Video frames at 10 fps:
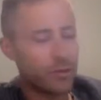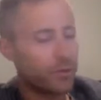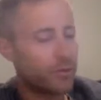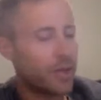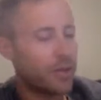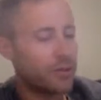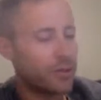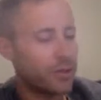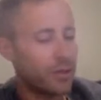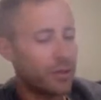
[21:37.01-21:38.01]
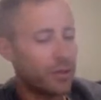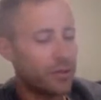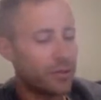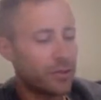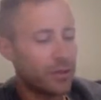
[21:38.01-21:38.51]
So tension
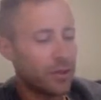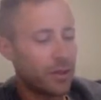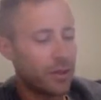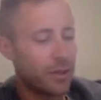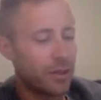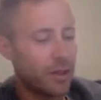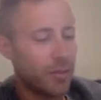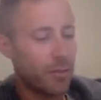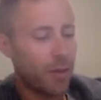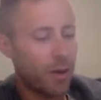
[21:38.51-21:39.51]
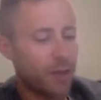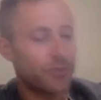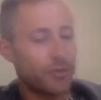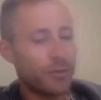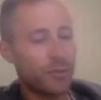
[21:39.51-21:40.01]
is a
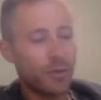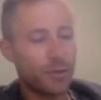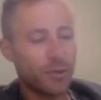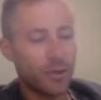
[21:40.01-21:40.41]
positive force,